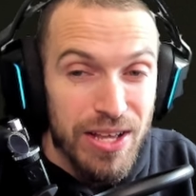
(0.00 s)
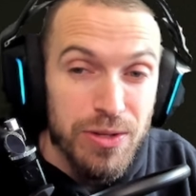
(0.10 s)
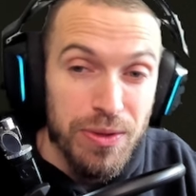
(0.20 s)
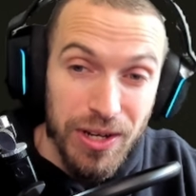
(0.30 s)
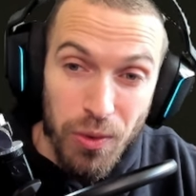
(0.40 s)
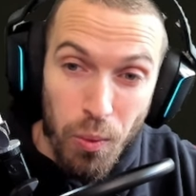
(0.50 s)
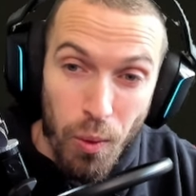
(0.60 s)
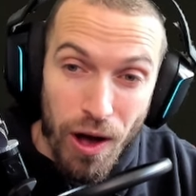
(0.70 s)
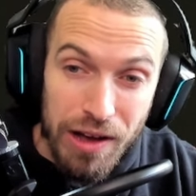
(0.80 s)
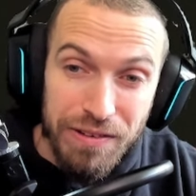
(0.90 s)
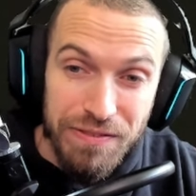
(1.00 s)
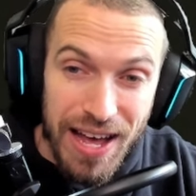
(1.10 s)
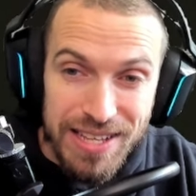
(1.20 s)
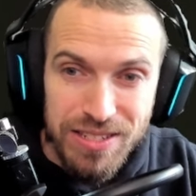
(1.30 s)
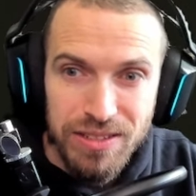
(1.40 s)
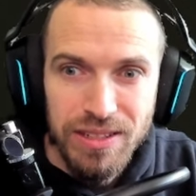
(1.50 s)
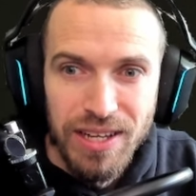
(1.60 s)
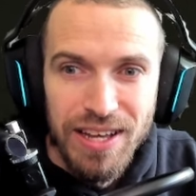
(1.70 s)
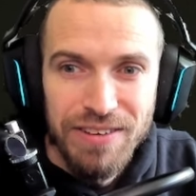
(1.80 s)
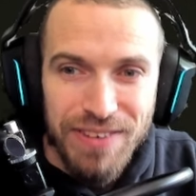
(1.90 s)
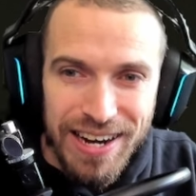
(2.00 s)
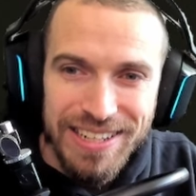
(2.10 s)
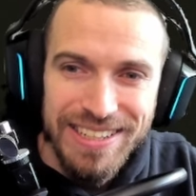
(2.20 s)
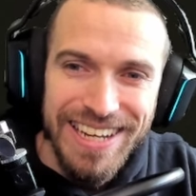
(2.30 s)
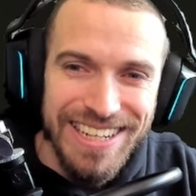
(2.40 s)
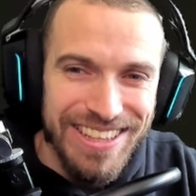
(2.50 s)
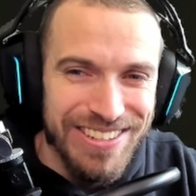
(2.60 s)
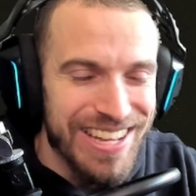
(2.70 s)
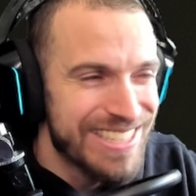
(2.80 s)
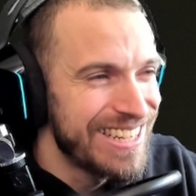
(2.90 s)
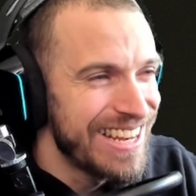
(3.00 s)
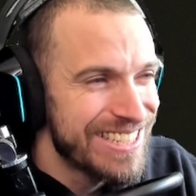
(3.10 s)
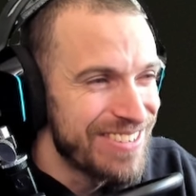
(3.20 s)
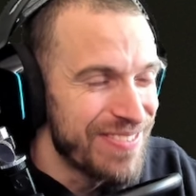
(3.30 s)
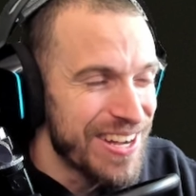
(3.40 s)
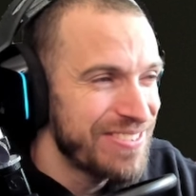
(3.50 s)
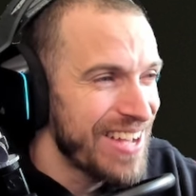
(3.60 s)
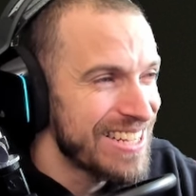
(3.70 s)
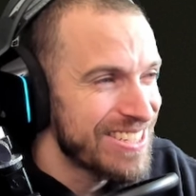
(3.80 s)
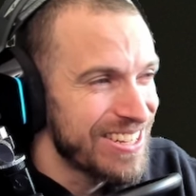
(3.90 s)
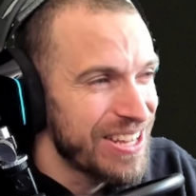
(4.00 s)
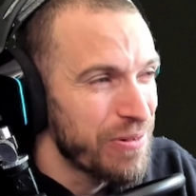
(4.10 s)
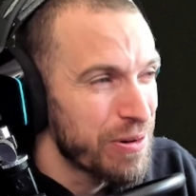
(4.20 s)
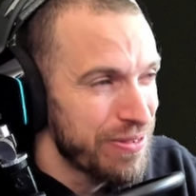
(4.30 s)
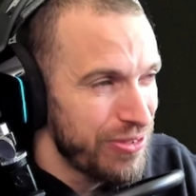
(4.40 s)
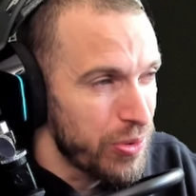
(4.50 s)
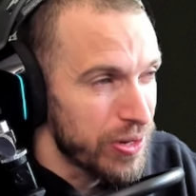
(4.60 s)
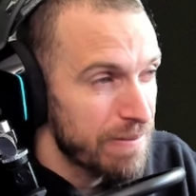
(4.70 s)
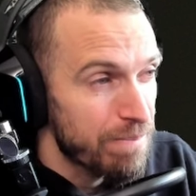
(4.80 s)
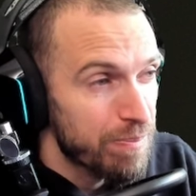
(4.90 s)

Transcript: So they're going to walk faster, finally get to their destination much faster than they were before.